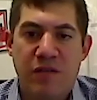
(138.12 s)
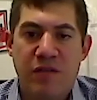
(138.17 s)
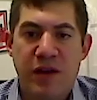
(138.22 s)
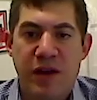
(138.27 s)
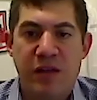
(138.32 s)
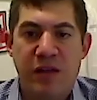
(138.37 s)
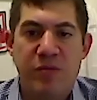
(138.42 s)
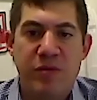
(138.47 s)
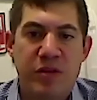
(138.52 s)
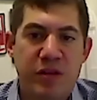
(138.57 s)

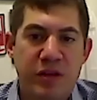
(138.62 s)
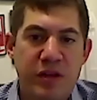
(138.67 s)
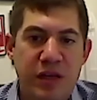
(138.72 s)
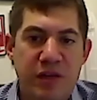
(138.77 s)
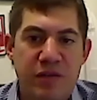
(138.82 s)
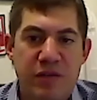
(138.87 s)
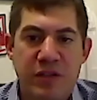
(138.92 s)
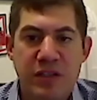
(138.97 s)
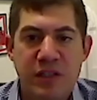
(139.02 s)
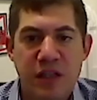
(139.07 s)
availability
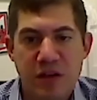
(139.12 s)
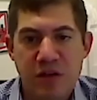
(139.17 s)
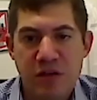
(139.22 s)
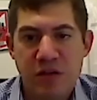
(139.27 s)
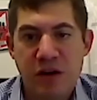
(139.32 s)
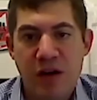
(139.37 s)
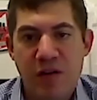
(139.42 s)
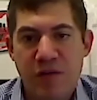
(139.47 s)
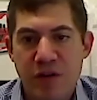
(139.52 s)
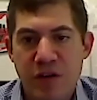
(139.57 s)
of a center
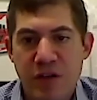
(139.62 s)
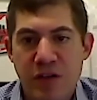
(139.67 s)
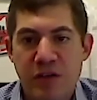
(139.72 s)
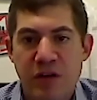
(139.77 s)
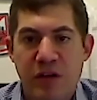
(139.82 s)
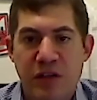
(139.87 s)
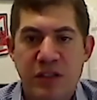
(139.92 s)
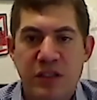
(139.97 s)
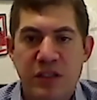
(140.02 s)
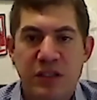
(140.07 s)
offering
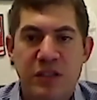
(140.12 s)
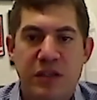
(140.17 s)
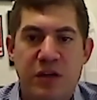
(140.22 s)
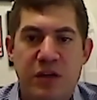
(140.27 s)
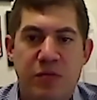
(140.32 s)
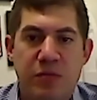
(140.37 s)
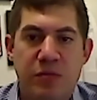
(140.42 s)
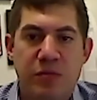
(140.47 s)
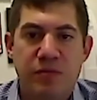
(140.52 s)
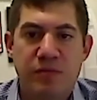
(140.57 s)
CAR T
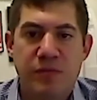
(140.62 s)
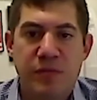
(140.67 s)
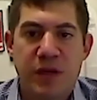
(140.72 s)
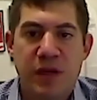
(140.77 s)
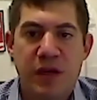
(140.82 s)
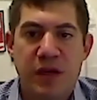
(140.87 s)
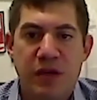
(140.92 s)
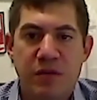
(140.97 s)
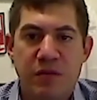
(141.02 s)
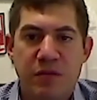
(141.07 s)
cell
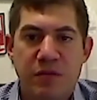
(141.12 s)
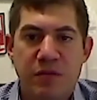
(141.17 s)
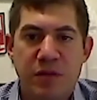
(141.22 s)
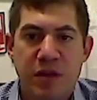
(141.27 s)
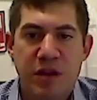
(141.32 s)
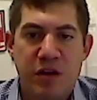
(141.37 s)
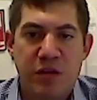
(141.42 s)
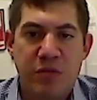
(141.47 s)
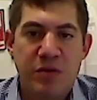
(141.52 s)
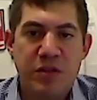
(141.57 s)

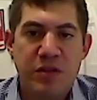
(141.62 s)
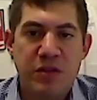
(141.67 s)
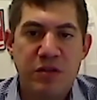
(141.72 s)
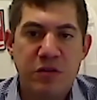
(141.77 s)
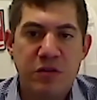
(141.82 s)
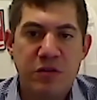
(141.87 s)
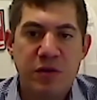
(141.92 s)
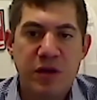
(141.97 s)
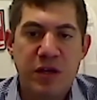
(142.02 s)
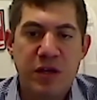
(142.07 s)
therapy to
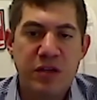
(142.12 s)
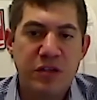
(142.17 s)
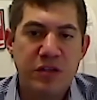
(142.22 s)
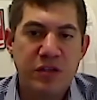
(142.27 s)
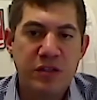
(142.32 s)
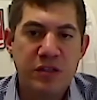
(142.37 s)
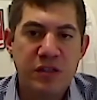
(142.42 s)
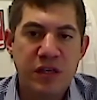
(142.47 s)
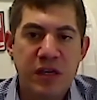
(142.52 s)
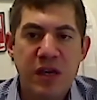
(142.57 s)
those
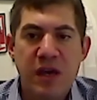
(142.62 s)
patients.